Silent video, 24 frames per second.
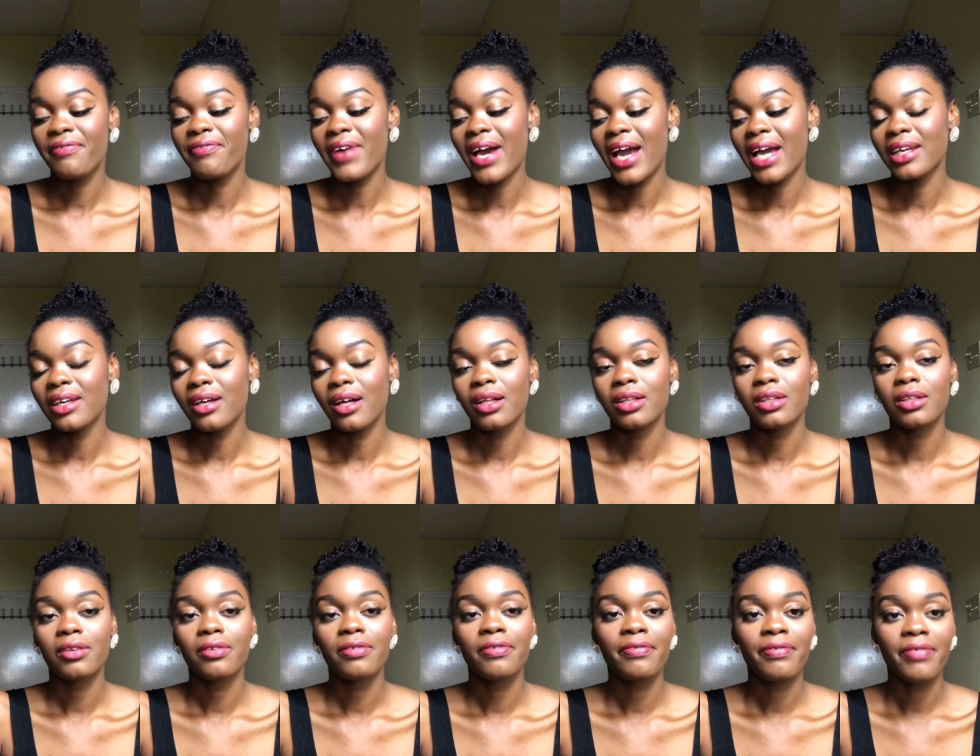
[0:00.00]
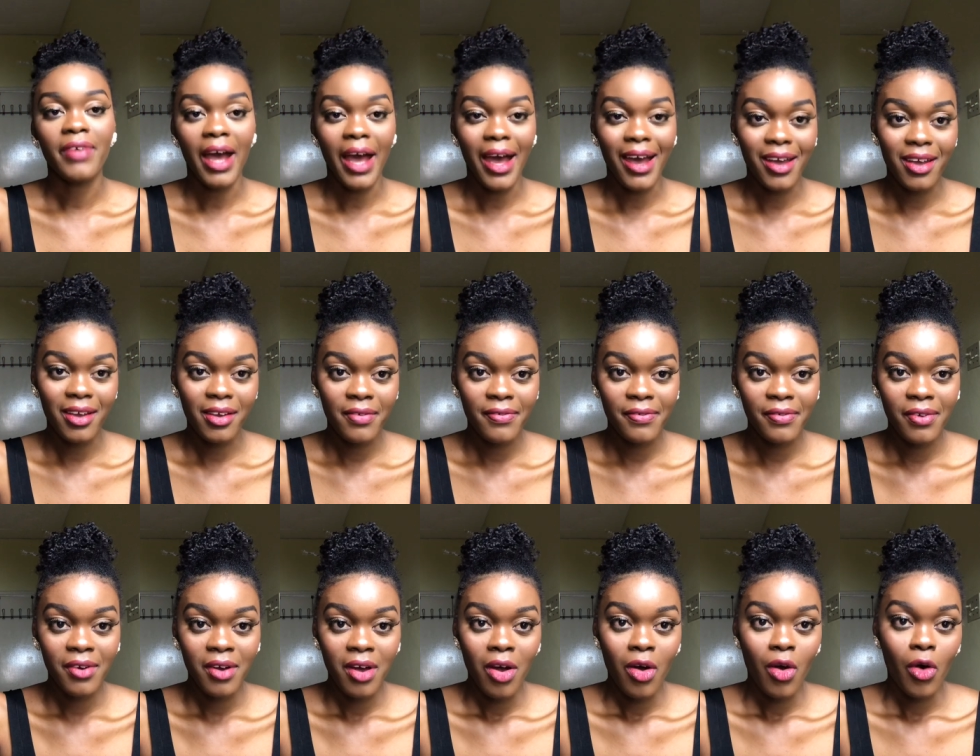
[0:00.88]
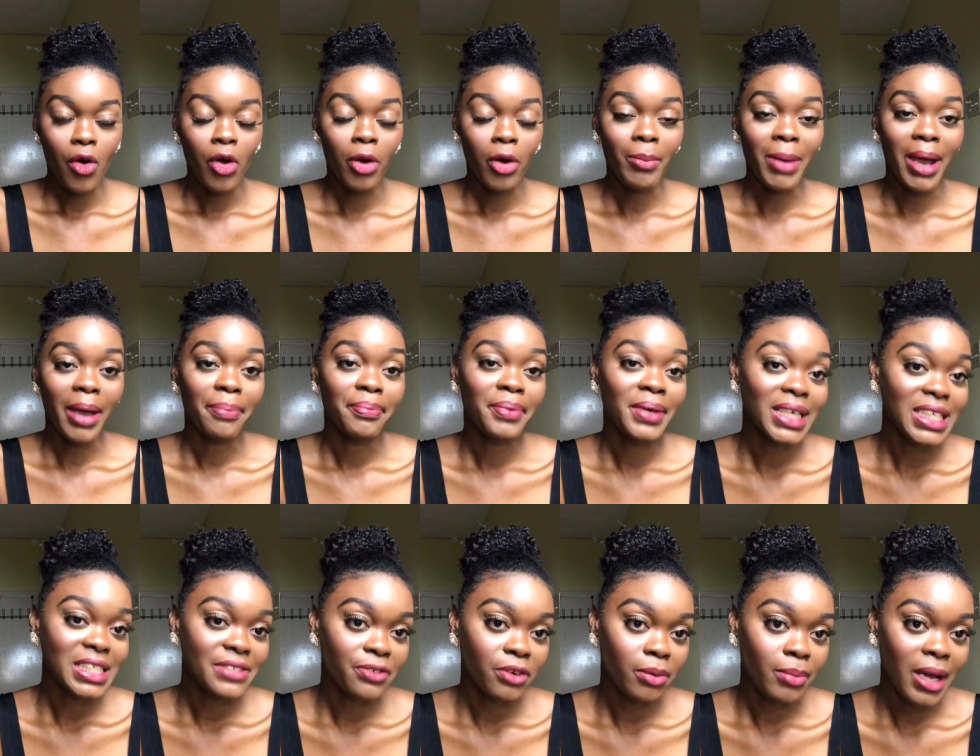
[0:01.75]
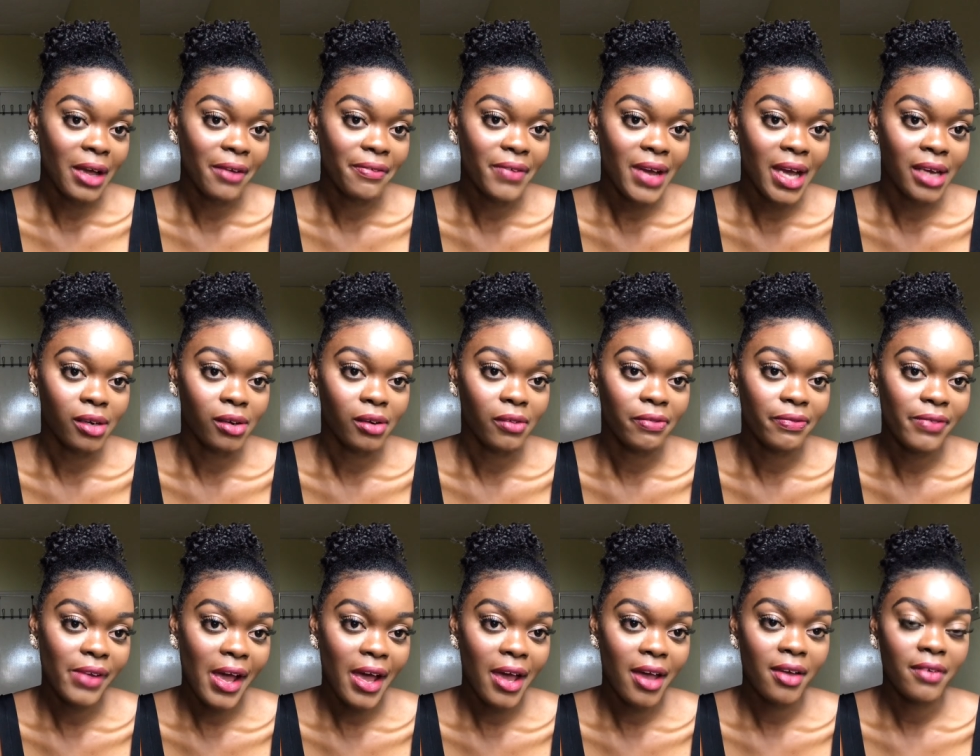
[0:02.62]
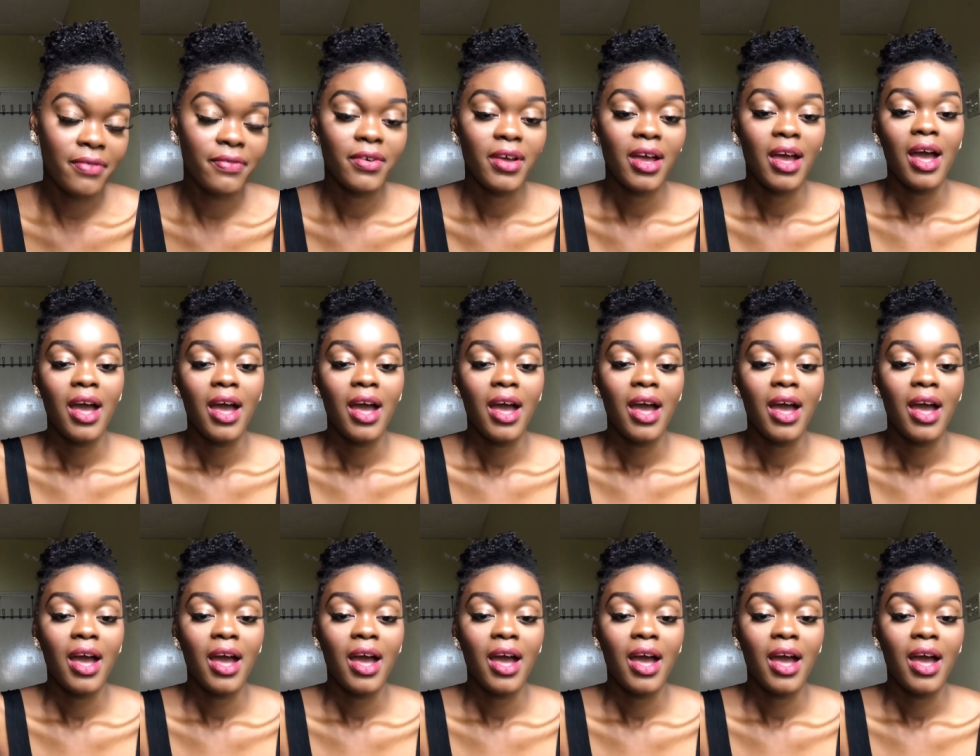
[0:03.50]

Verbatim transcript: final five or my picks for my final five.